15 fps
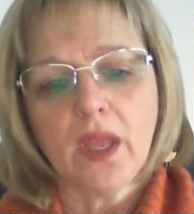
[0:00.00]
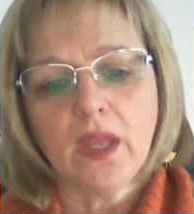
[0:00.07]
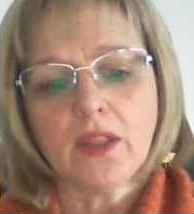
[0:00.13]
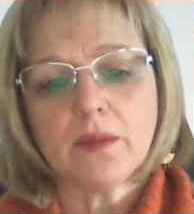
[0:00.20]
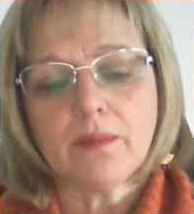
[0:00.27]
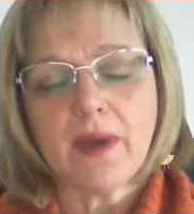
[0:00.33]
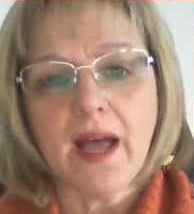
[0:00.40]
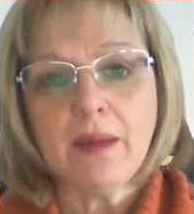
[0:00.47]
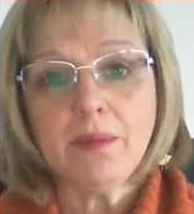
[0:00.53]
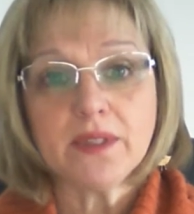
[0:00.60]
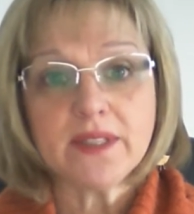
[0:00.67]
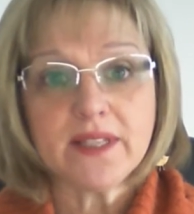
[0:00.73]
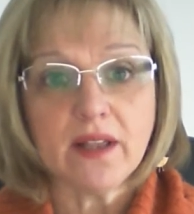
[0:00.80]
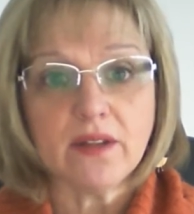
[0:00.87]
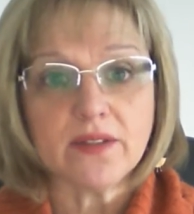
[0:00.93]
The Bible
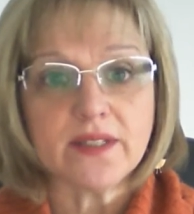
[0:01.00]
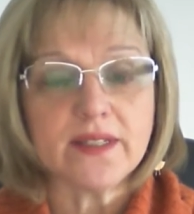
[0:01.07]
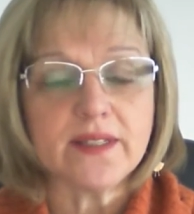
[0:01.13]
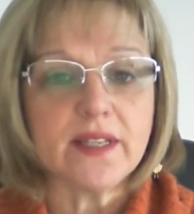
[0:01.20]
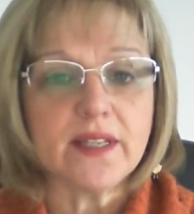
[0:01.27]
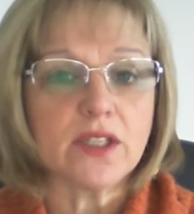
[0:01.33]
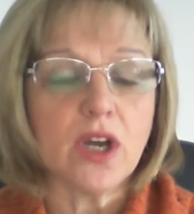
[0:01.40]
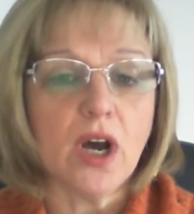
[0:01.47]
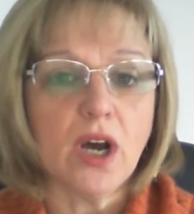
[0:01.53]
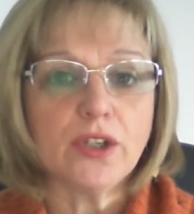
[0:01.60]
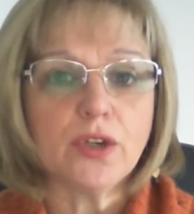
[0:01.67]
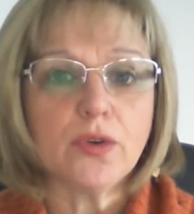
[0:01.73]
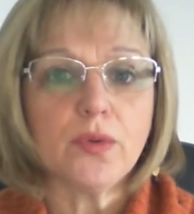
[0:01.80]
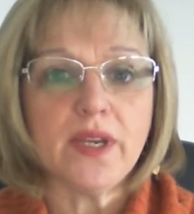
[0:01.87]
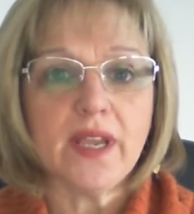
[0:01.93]
tells us that
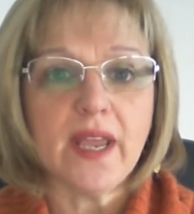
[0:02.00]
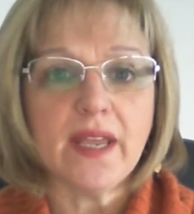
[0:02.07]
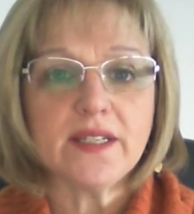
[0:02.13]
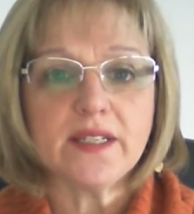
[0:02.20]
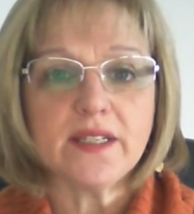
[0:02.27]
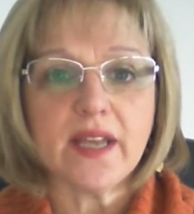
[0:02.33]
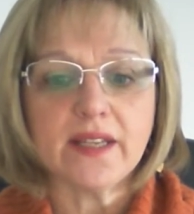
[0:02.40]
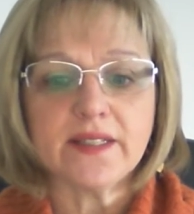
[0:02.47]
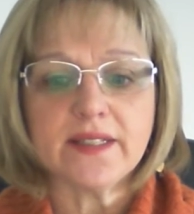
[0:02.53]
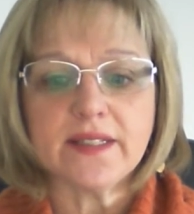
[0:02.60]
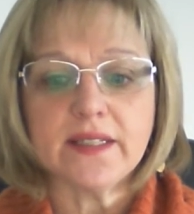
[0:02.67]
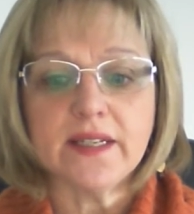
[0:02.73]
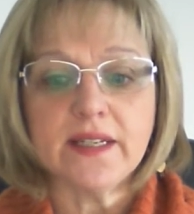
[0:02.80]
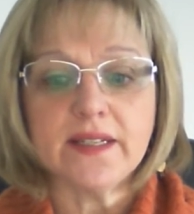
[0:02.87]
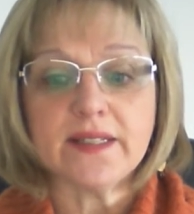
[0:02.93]
God created us
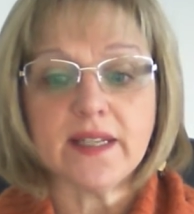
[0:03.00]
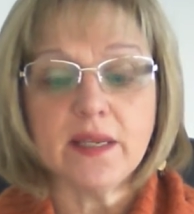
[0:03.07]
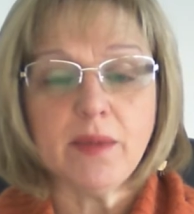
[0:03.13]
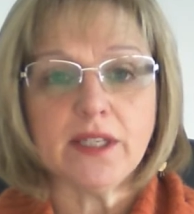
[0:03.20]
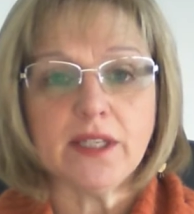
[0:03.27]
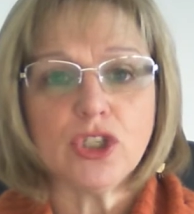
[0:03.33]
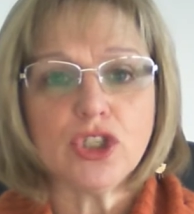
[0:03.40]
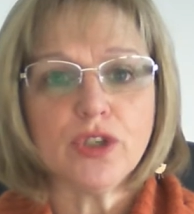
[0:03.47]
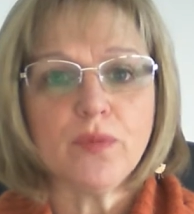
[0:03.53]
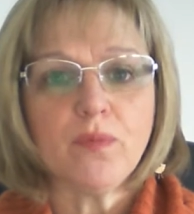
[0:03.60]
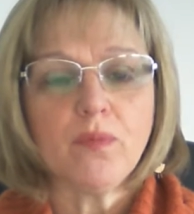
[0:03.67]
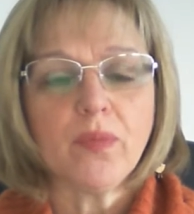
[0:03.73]
in His image.